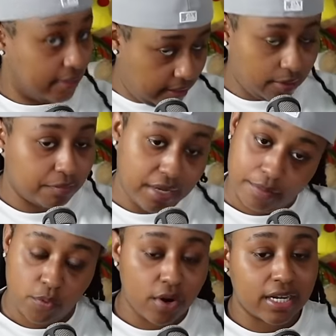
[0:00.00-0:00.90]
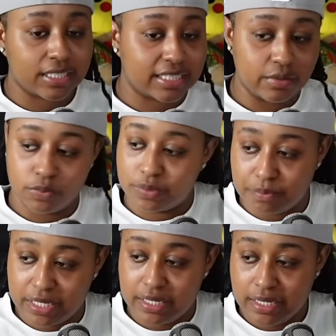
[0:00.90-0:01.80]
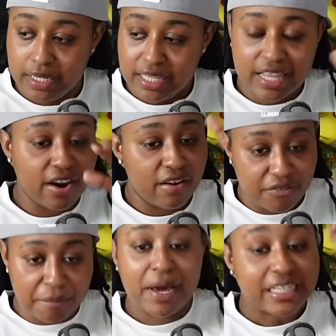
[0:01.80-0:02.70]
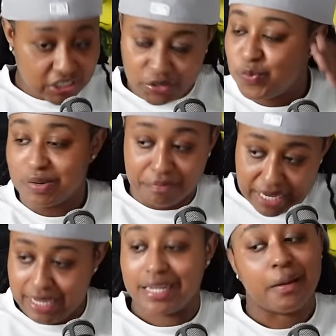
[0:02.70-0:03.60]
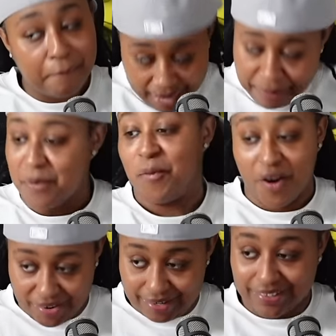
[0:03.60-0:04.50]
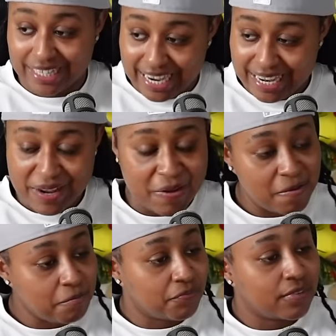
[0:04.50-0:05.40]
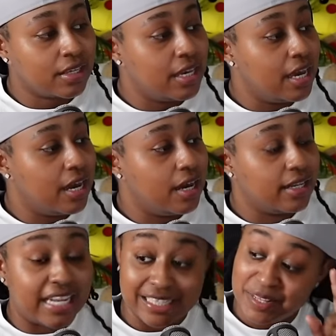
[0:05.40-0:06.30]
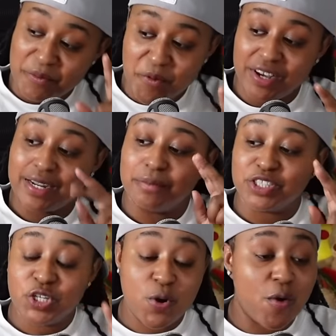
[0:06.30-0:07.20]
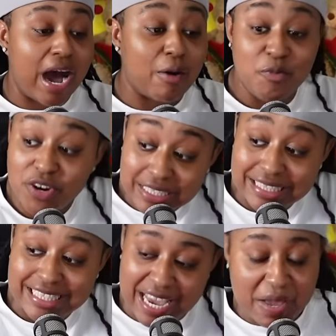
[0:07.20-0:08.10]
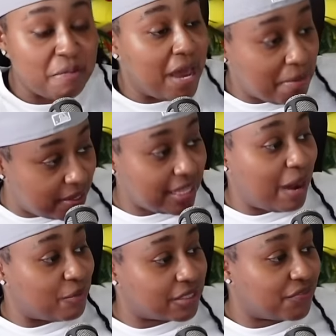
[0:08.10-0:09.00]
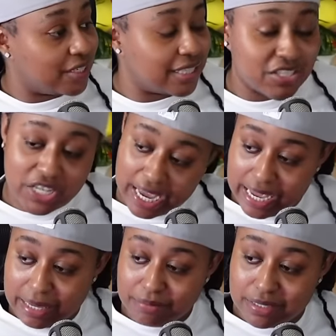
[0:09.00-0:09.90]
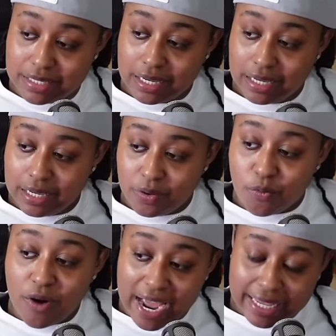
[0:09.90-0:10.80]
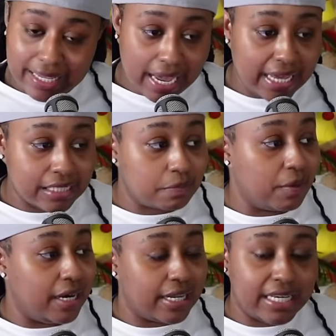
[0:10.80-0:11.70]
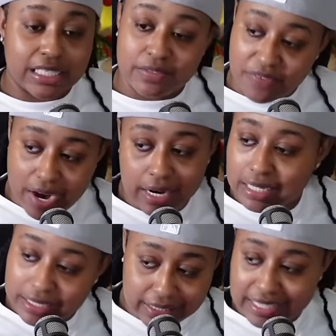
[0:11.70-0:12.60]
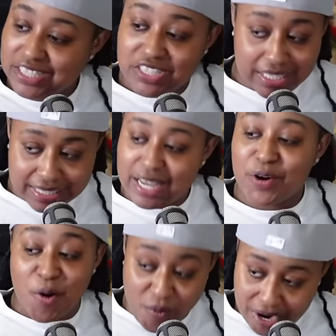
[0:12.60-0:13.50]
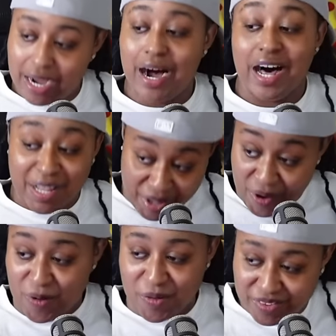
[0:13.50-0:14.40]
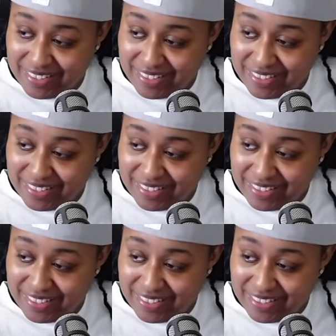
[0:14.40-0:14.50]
them, number one, because it would be, their information would be in the paperwork, okay? That's number one. Number two, I would say maybe that was for the James Wright case, but it's very clear that she's in court alone.